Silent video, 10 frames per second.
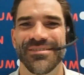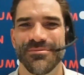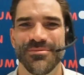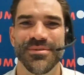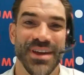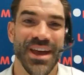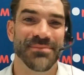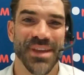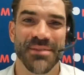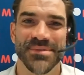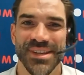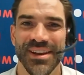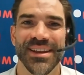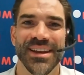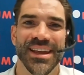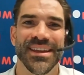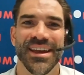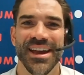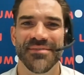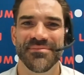Well, absolutely.
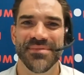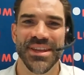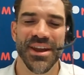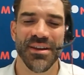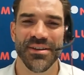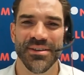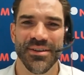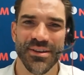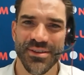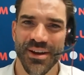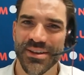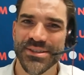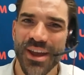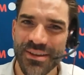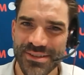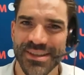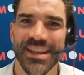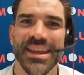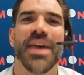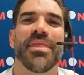And I totally
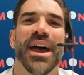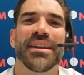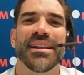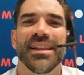get that.